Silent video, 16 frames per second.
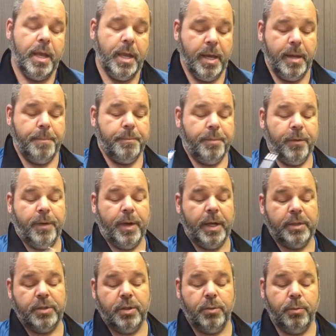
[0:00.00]
It
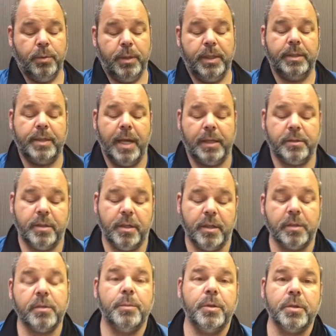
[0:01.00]
provides you with tax
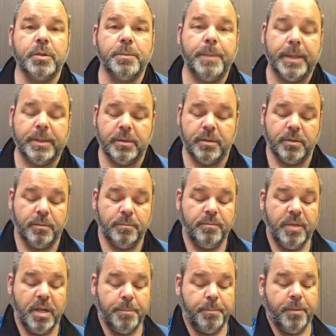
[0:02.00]
deductible expenses.
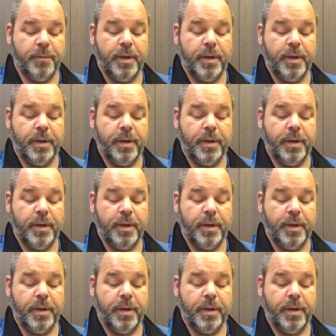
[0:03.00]
It